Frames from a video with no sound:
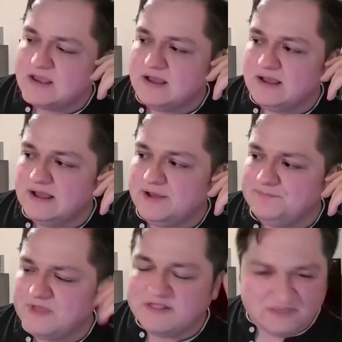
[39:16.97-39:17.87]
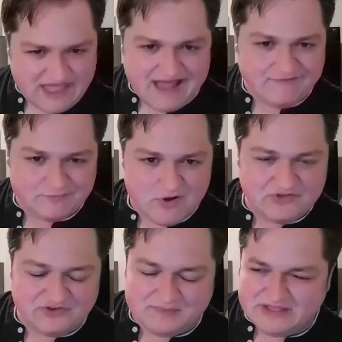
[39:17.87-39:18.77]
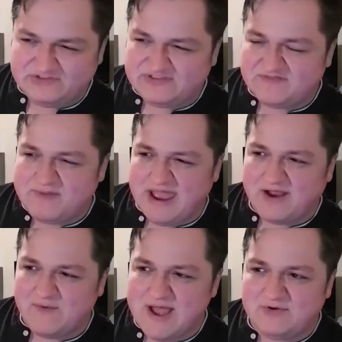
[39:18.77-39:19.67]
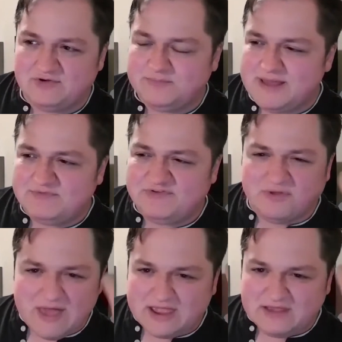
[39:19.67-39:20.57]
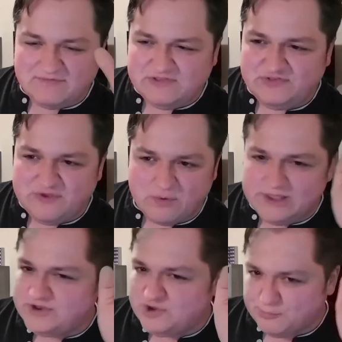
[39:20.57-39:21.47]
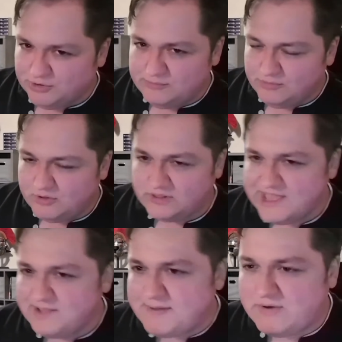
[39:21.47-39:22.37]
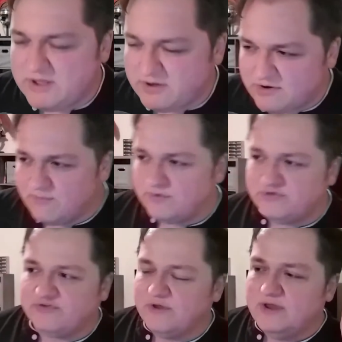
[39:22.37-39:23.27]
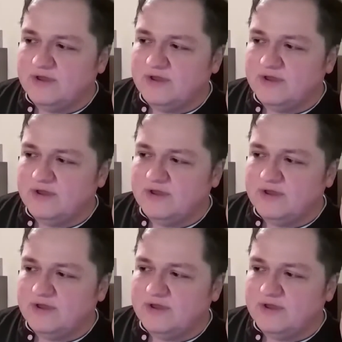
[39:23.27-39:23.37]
Not that they haven't brought some of that stuff back around, but I'm still not convinced the Orlando Bloom lookalike bounty hunter was.